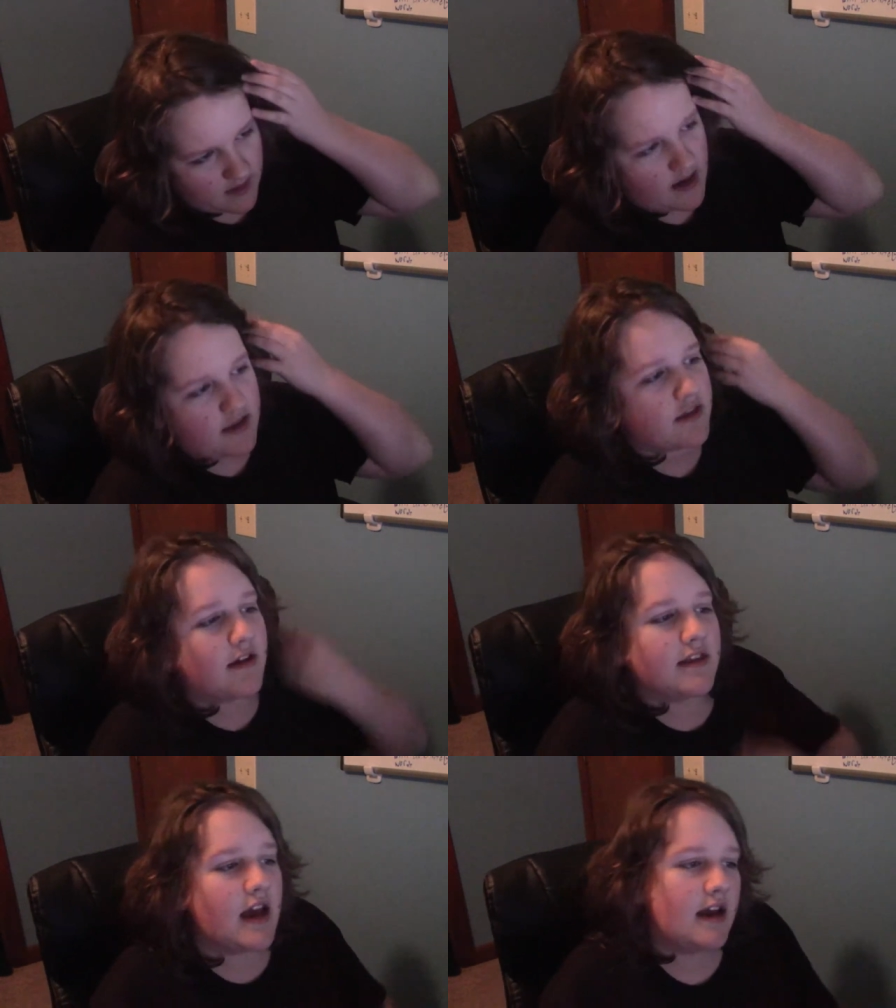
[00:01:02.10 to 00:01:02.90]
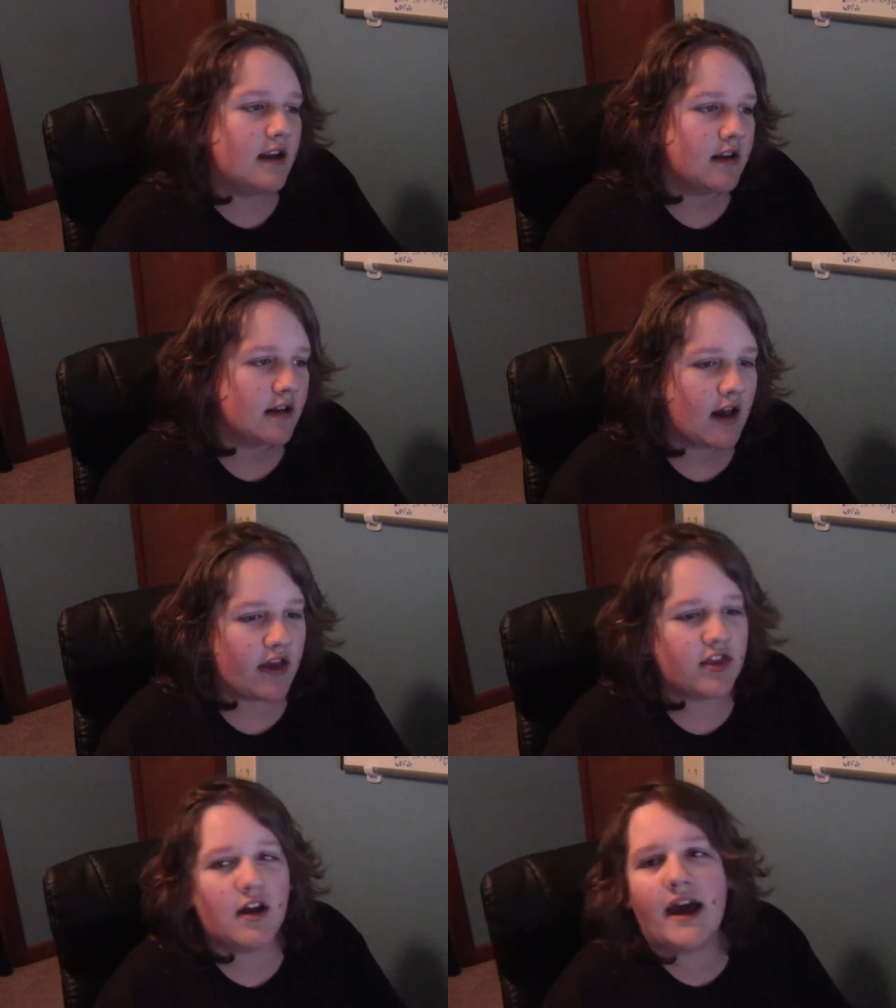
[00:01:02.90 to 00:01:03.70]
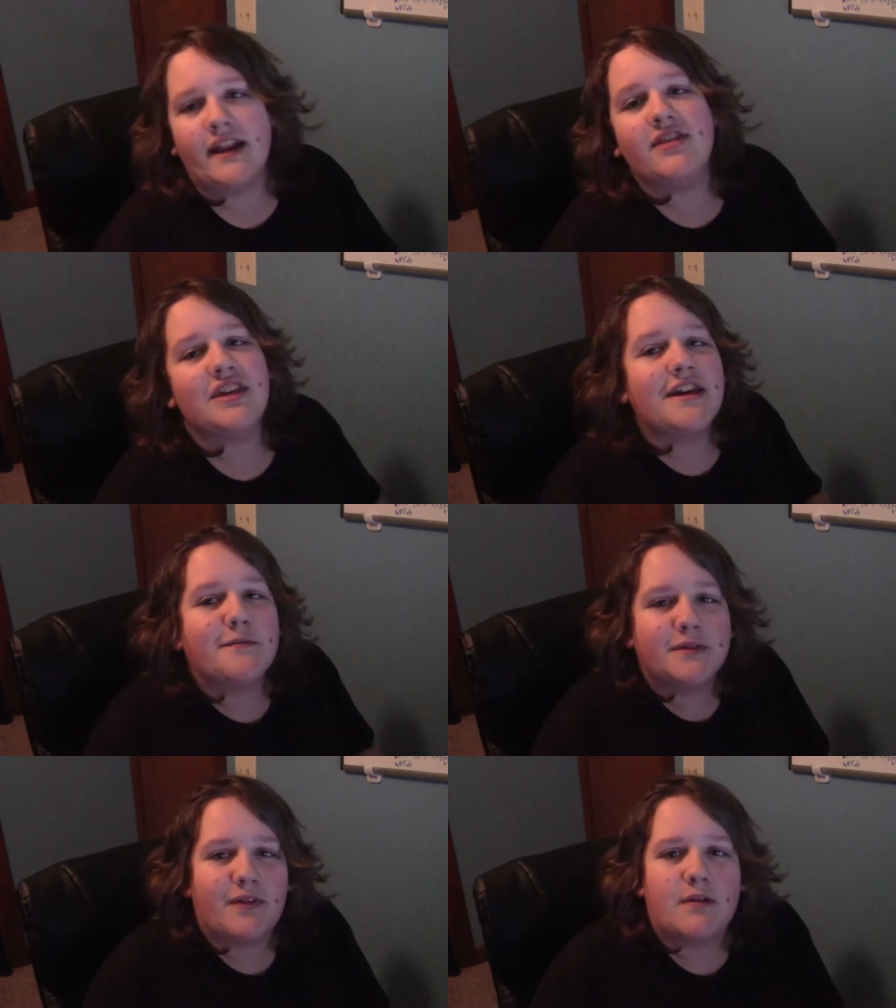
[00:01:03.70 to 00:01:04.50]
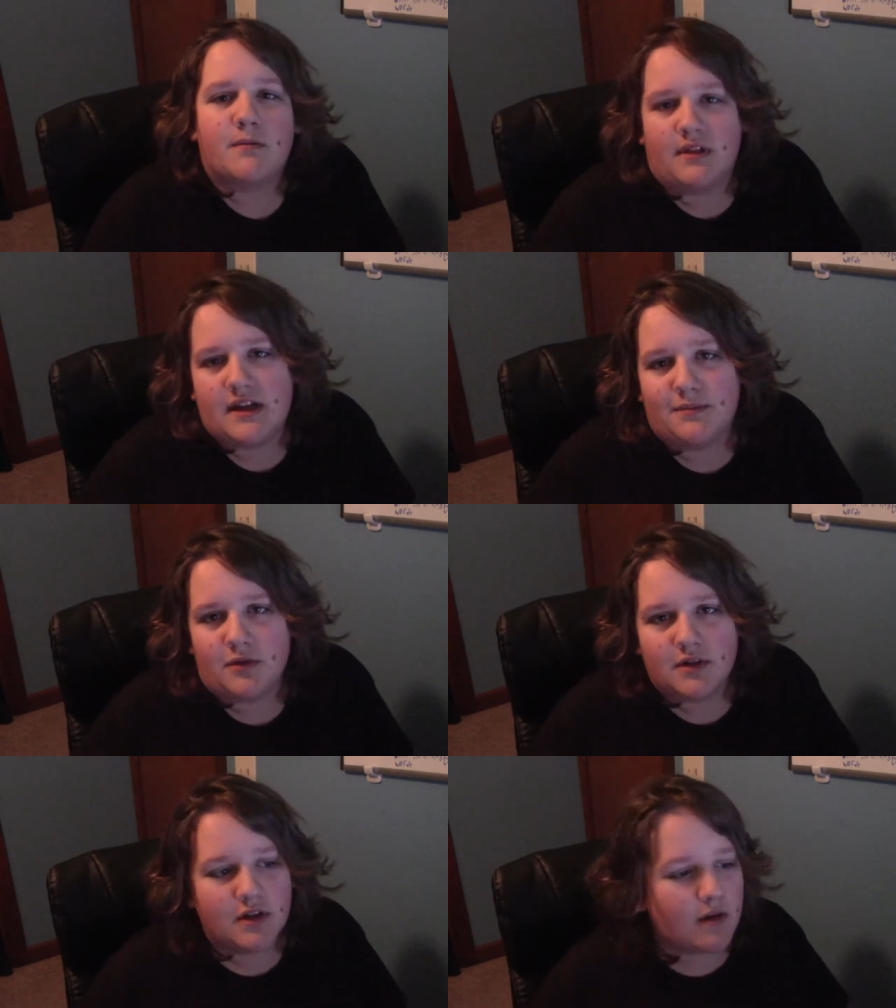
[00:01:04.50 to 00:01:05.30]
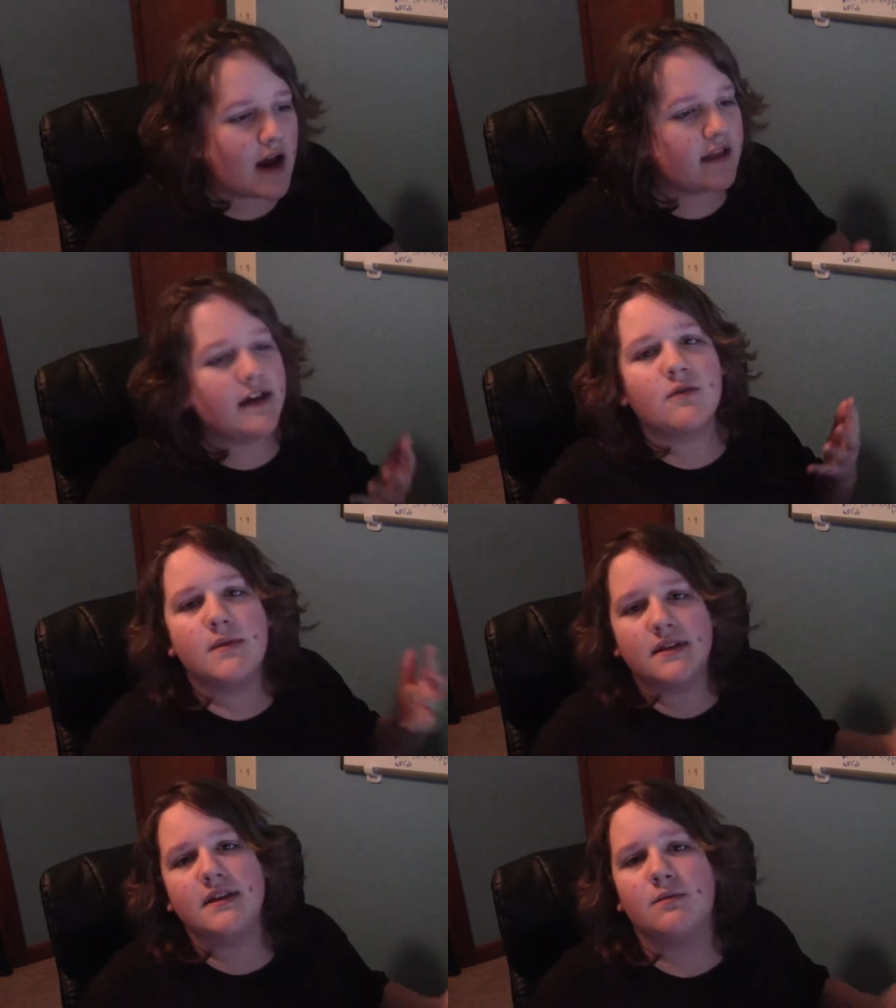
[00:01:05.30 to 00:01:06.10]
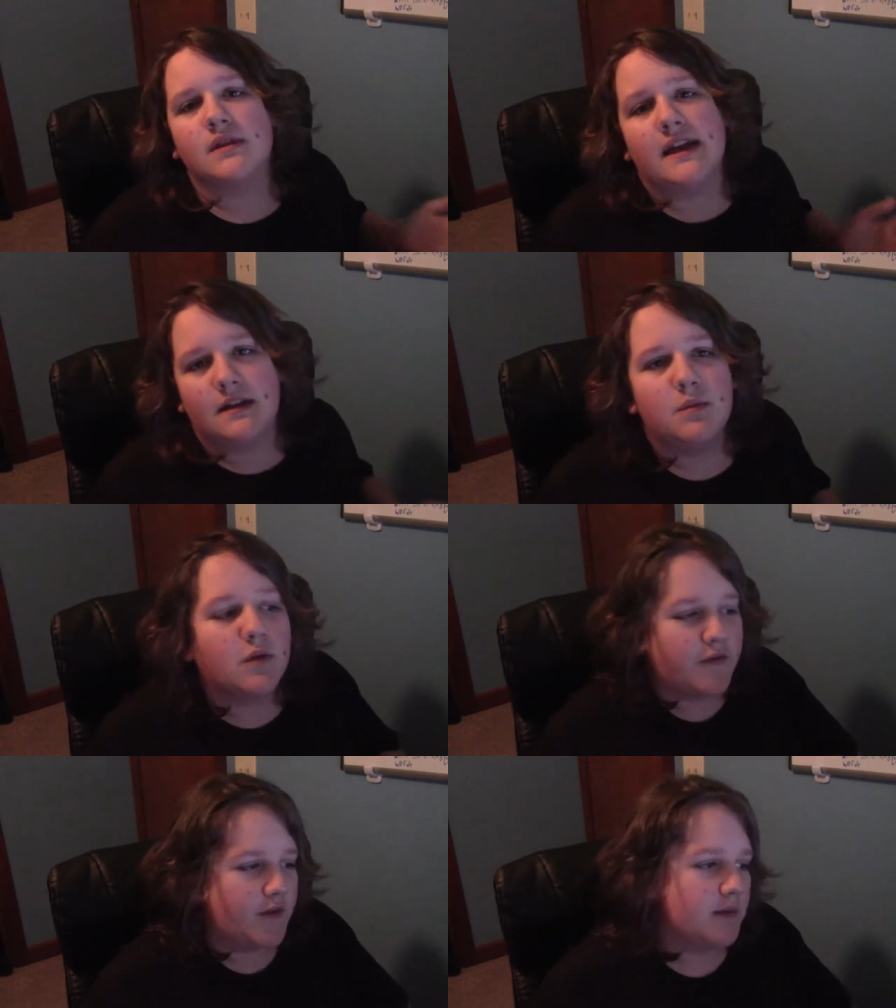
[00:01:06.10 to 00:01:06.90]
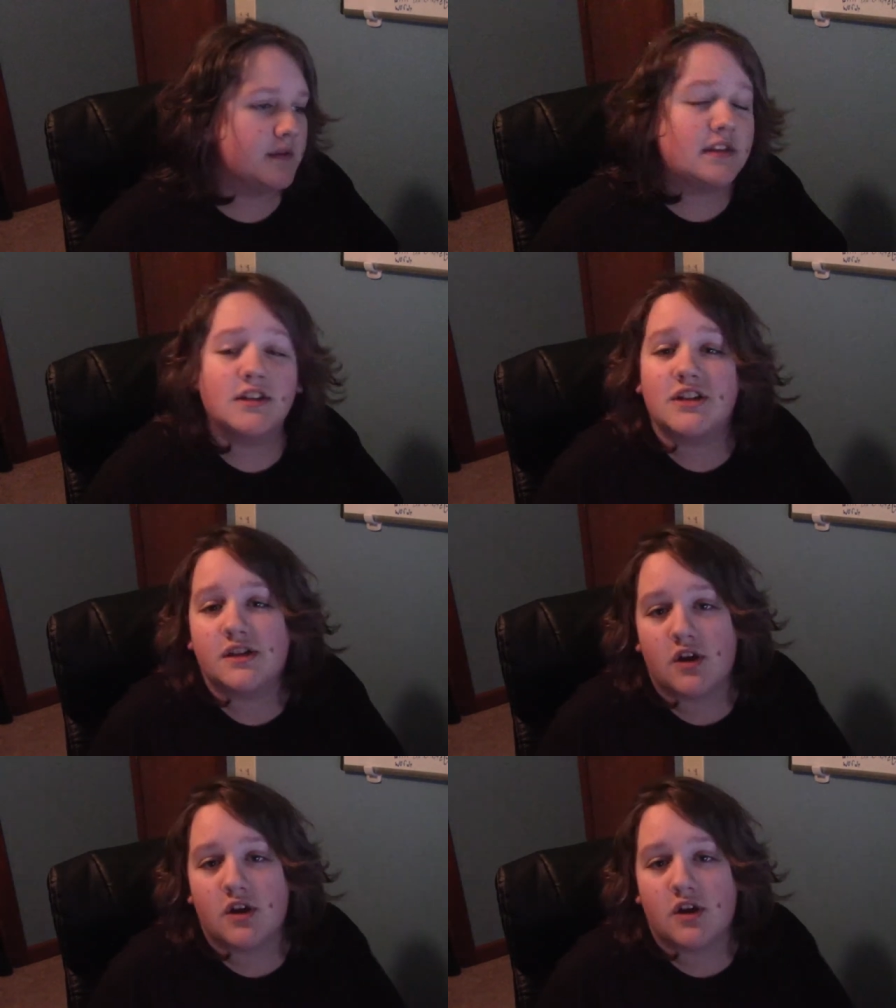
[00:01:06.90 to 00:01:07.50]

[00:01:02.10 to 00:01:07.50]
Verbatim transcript: I thought that I thought I didn't think it was very relatable. You know, I like really relatable films such as